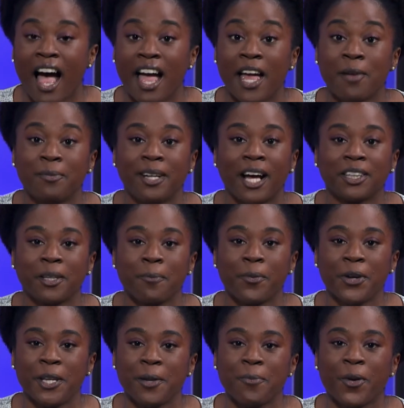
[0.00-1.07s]
I am Dr.
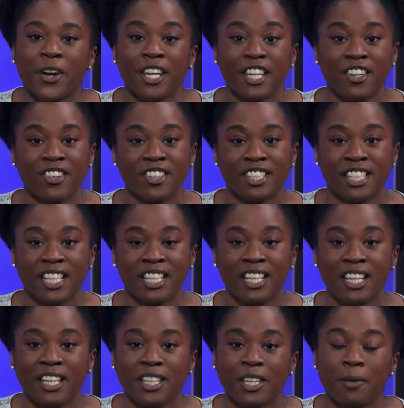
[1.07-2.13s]
Brittany Moore Henderson,
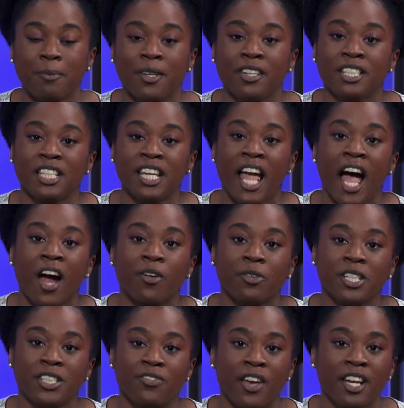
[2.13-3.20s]
Community
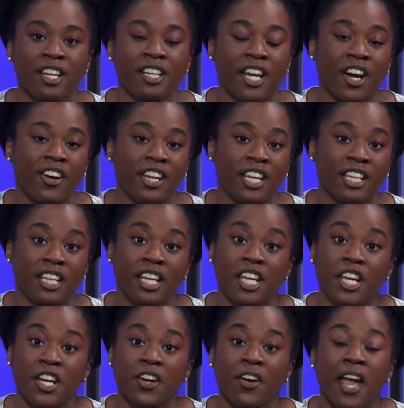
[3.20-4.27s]
Outreach Veterinarian
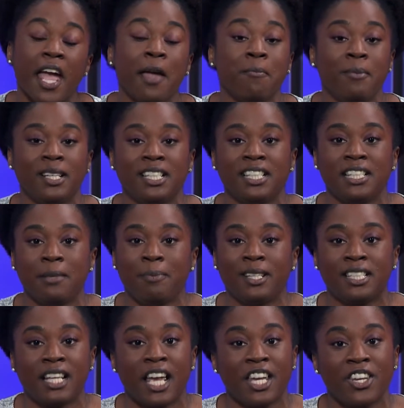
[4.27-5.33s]
here at Mississippi
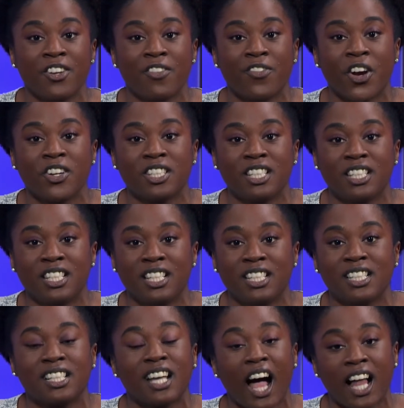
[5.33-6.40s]
State
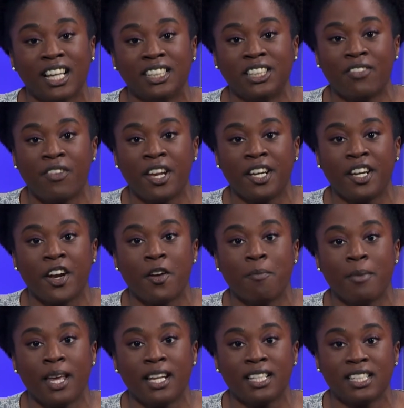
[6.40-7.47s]
University's College of Veterinary
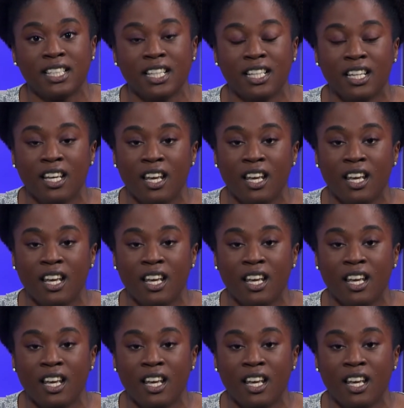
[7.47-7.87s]
Medicine.